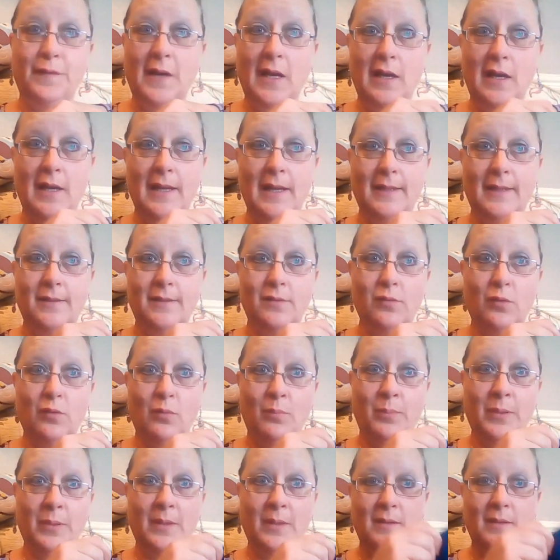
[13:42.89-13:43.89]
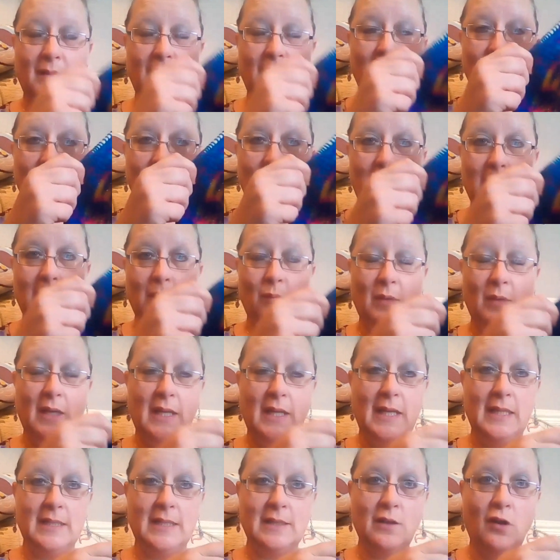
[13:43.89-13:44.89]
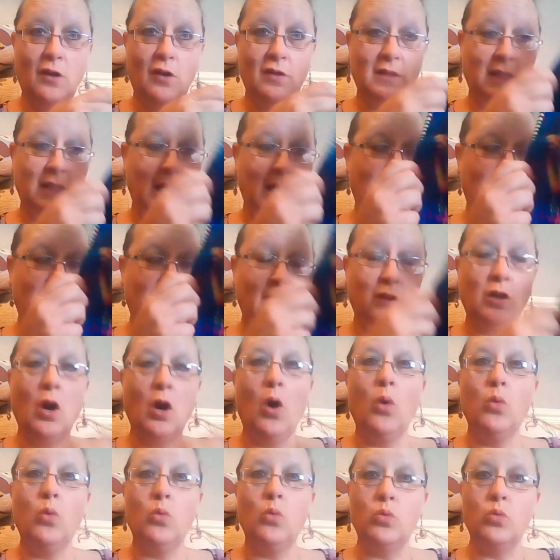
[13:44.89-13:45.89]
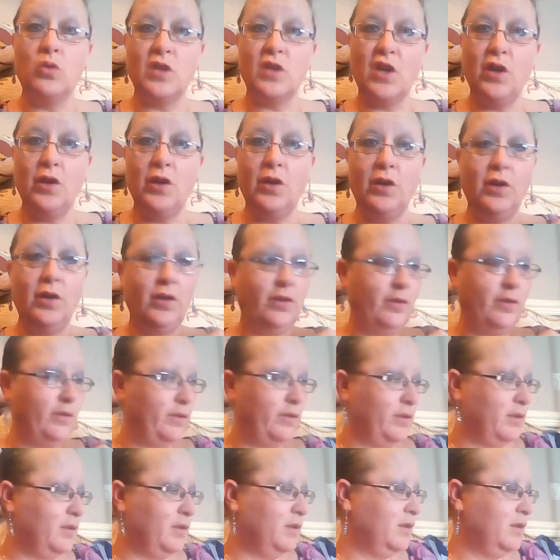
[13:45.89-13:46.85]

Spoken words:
fat legs up when it starts getting colder.